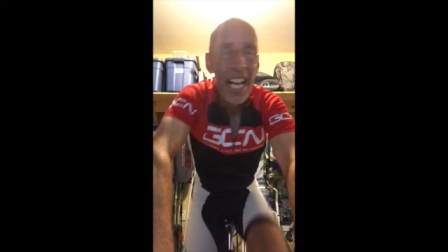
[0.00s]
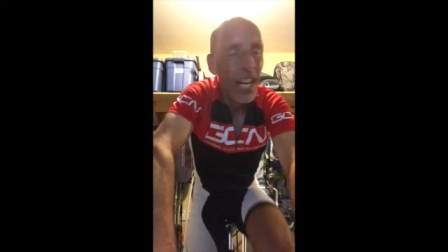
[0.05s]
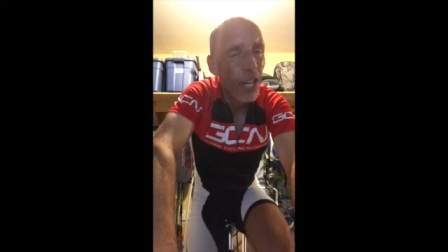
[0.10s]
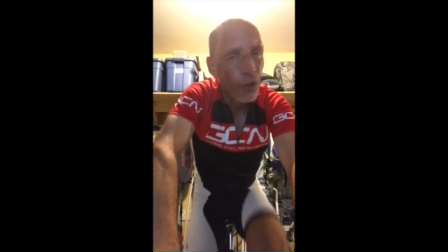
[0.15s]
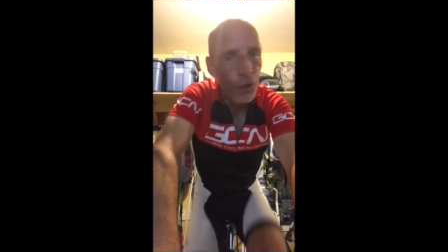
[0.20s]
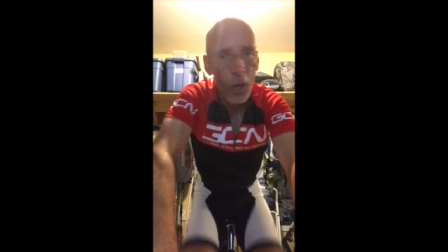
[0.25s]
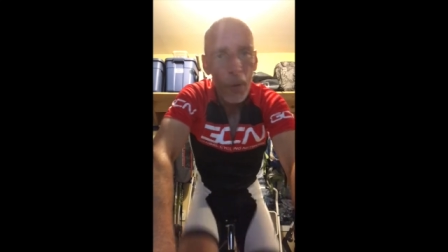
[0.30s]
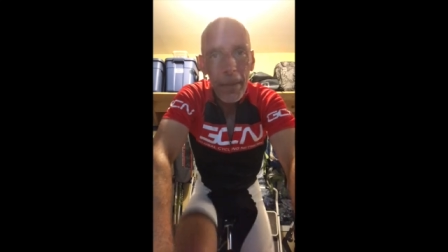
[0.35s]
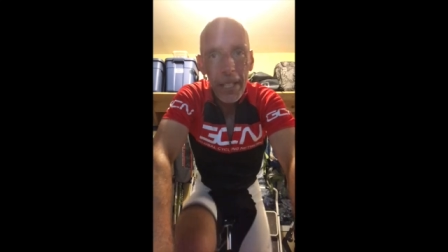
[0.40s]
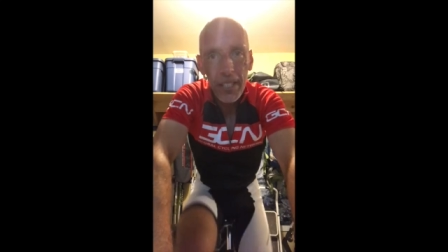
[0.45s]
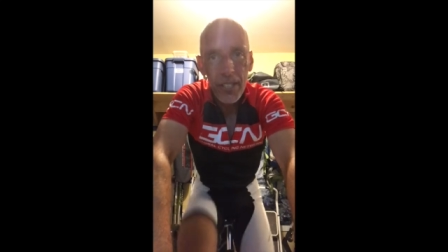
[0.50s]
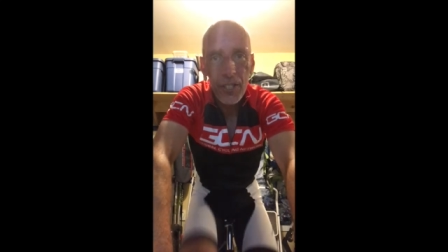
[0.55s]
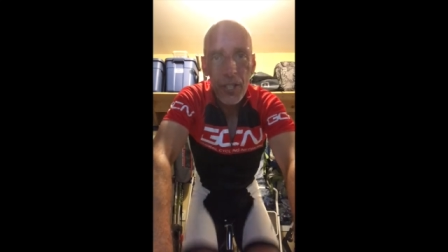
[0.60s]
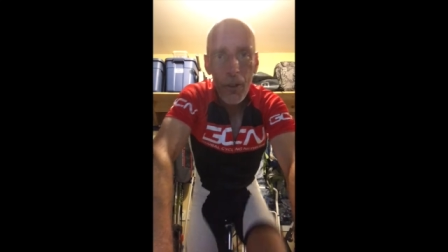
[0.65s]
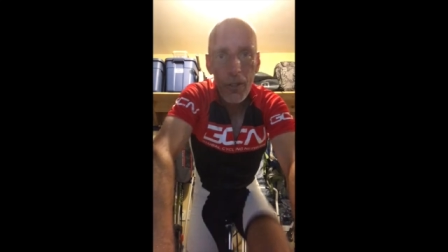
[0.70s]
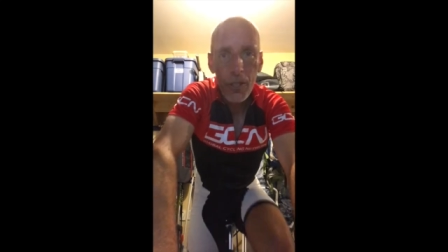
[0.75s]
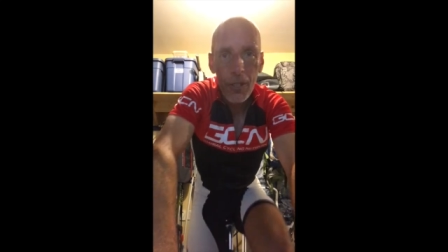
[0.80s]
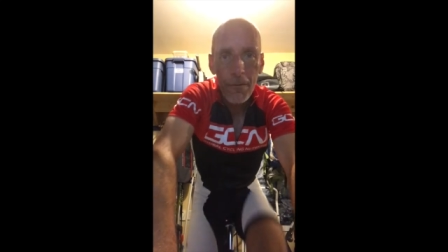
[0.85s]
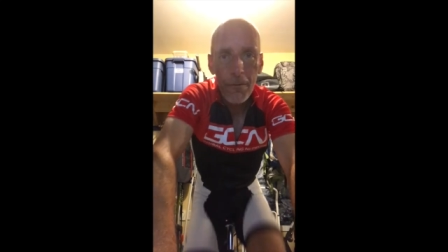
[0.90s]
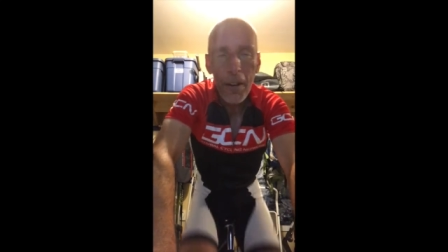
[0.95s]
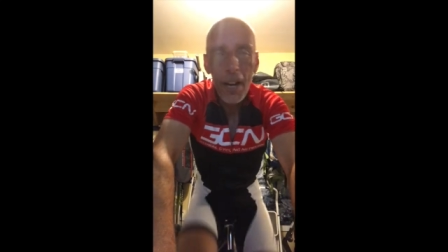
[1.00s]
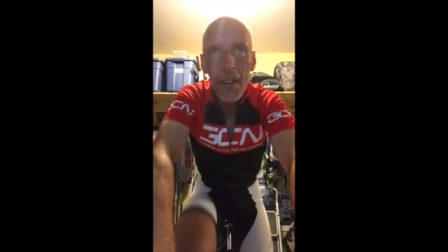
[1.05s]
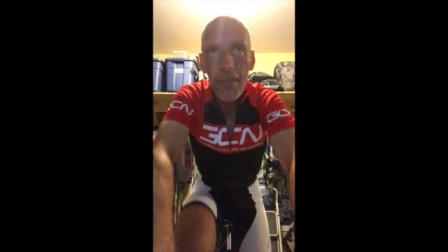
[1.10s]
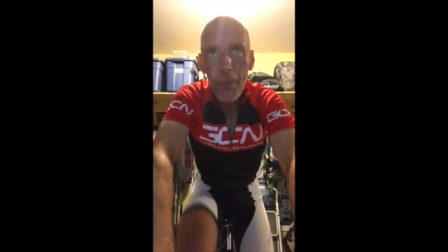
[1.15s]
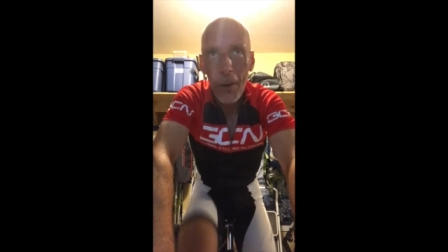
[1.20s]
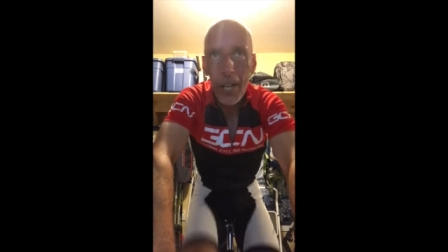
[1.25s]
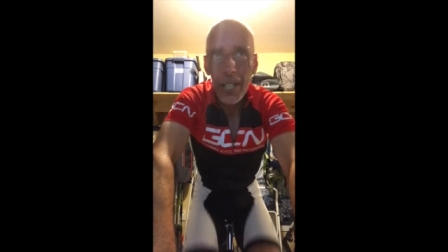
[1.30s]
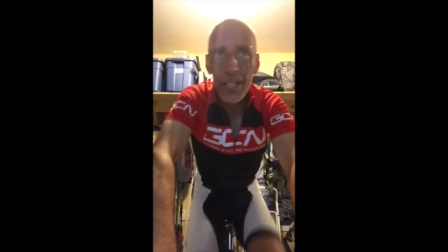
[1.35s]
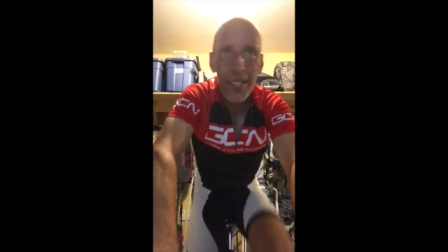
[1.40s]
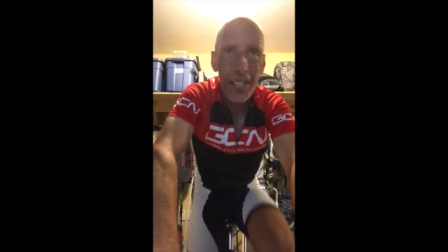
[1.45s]
Dropping to 205
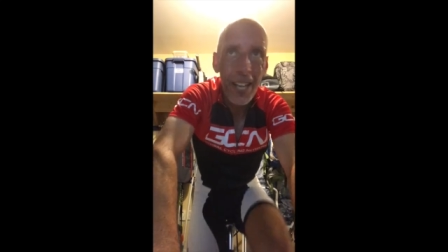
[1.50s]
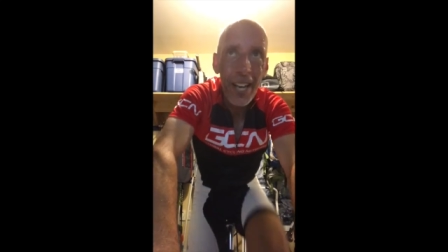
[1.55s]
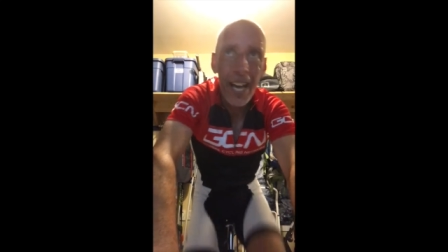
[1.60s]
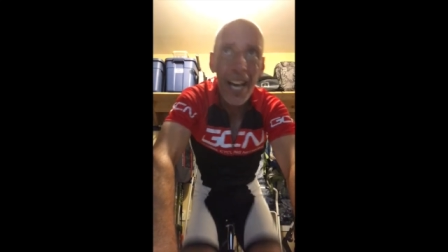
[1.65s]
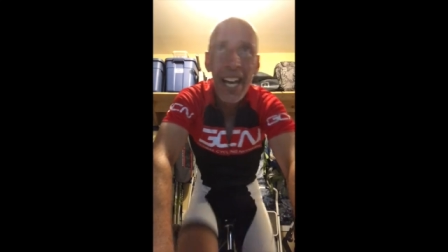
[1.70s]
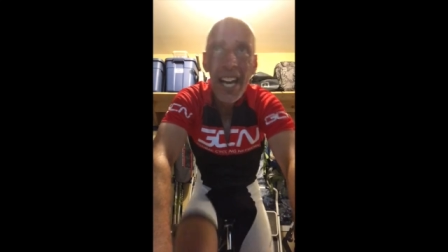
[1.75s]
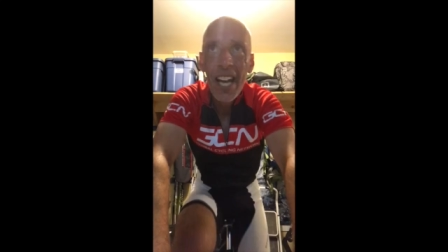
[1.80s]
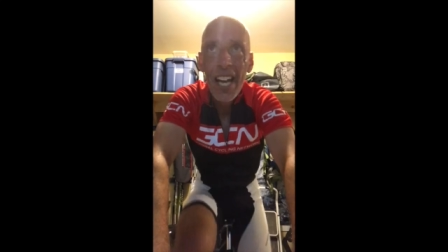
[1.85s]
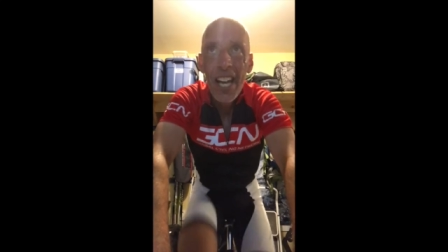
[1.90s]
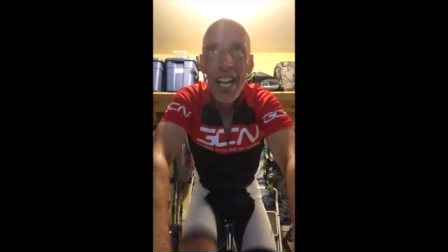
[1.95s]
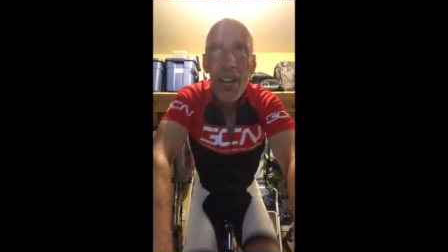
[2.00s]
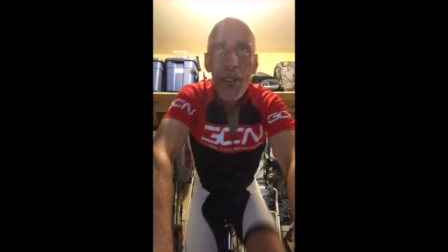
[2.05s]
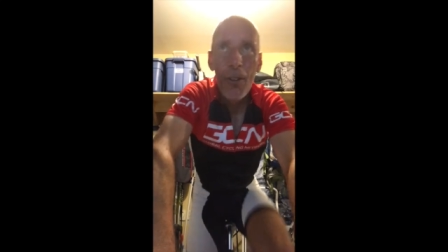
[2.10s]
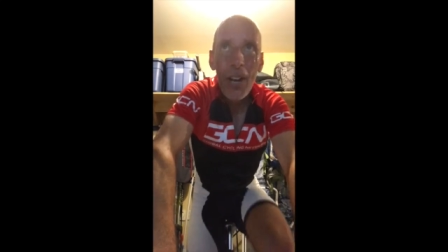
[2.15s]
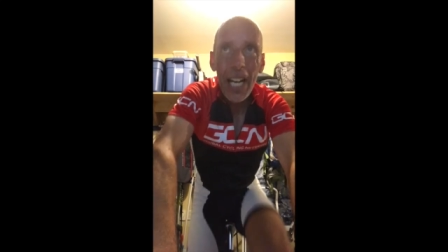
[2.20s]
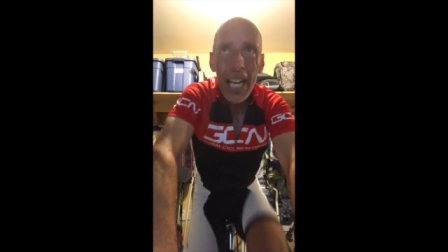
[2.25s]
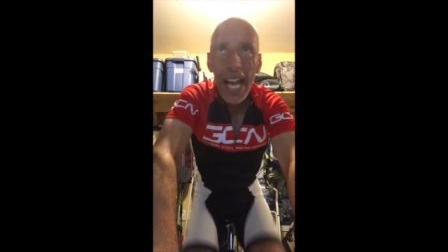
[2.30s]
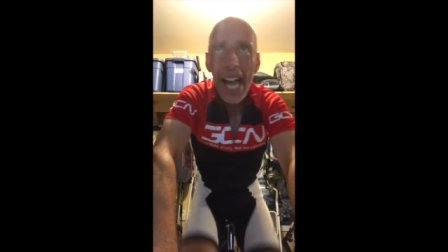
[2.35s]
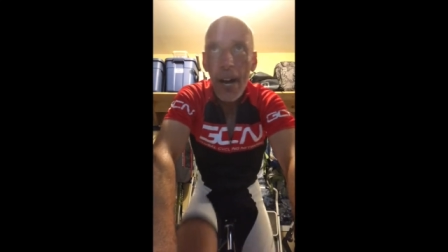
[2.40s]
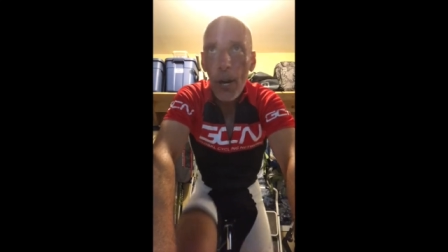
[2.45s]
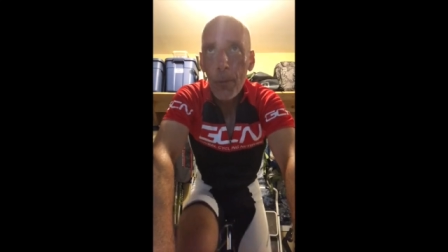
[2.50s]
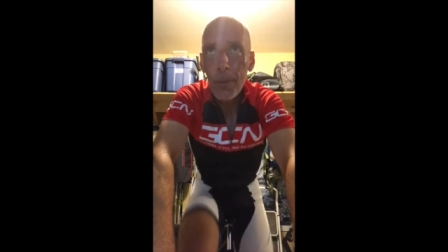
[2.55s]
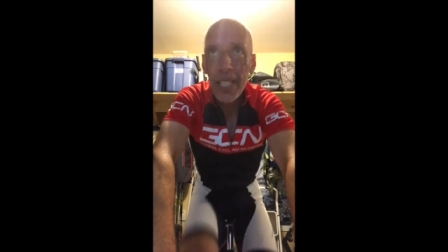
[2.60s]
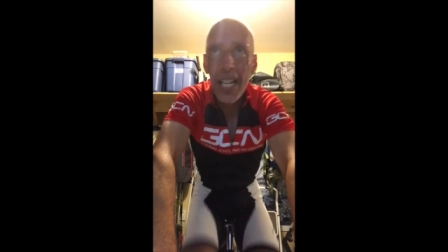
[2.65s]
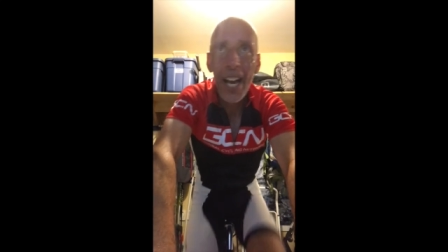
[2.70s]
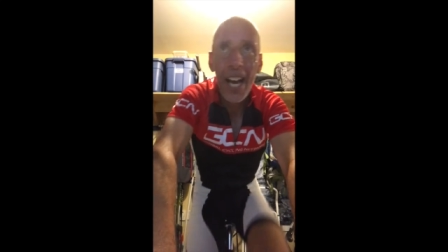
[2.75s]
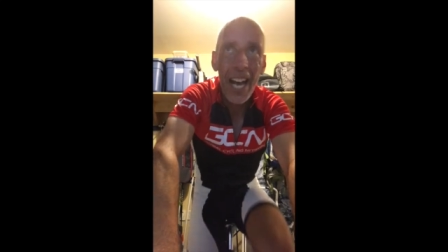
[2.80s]
watts really helped.